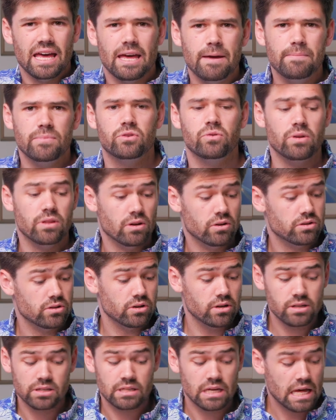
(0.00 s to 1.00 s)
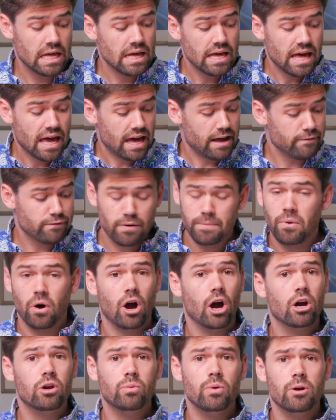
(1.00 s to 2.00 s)
in between those units. And from a
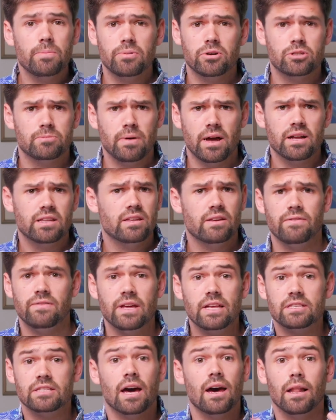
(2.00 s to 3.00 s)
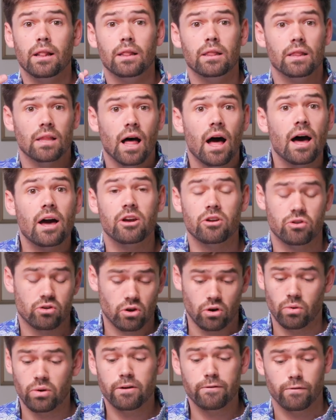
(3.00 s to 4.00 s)
hardware perspective, it's got a lot
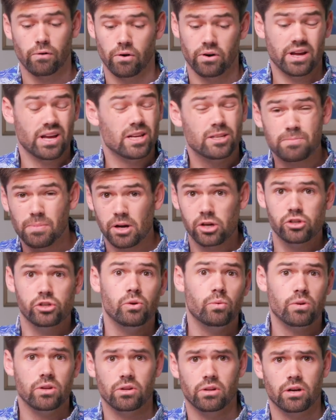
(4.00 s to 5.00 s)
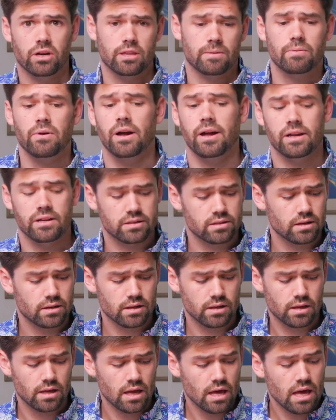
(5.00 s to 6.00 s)
going for it, especially when you look at the price.
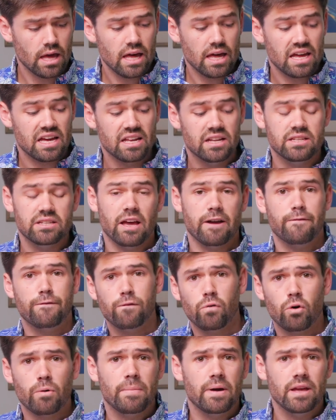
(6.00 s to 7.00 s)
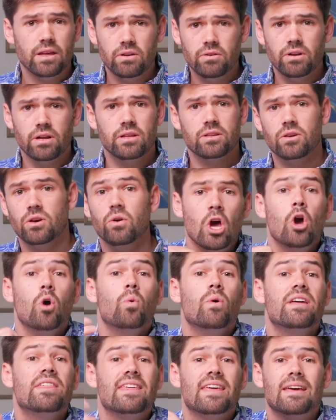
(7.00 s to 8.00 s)
It is a 4-bay unit
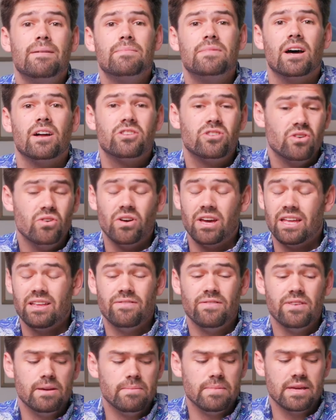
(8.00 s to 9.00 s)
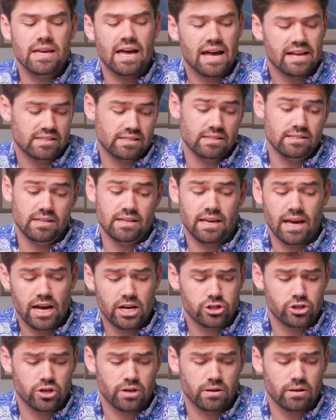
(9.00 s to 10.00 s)
with M.2 NVMe SSD
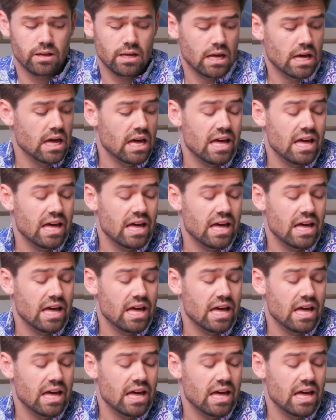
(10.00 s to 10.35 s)
caching